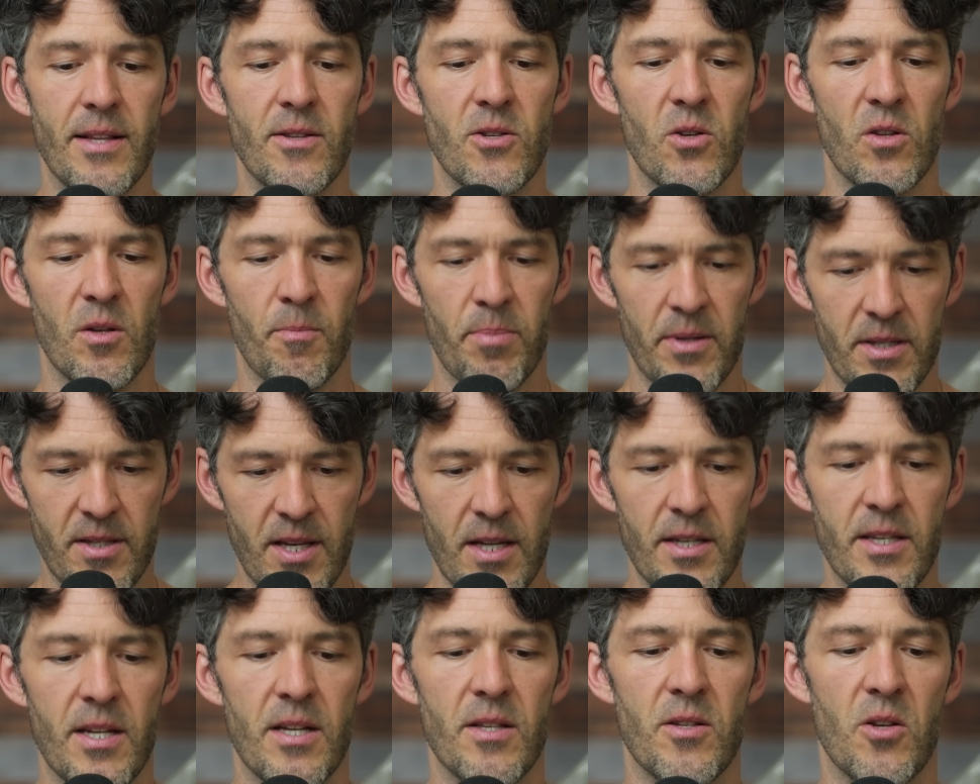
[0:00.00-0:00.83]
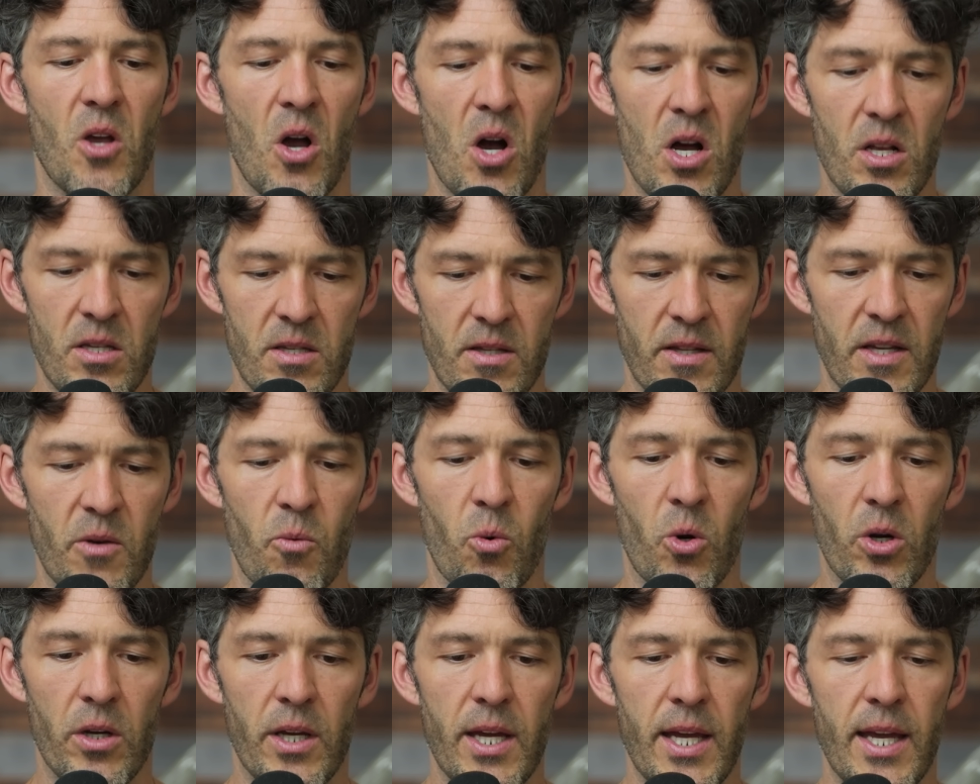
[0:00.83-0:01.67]
And so the placenta is constantly
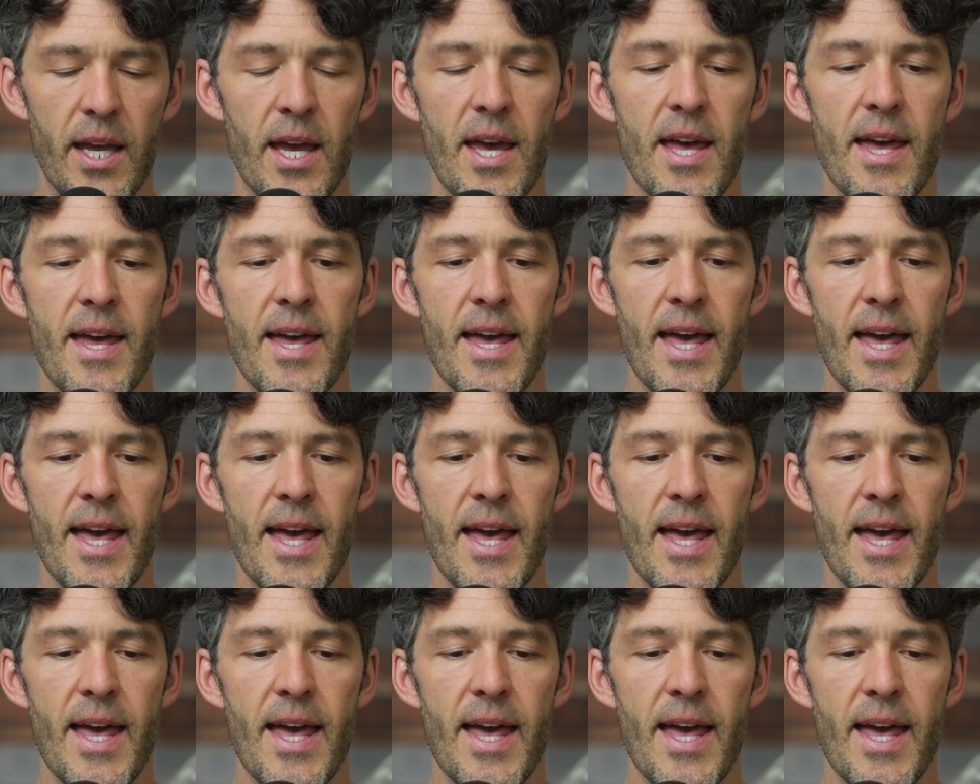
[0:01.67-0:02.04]
working.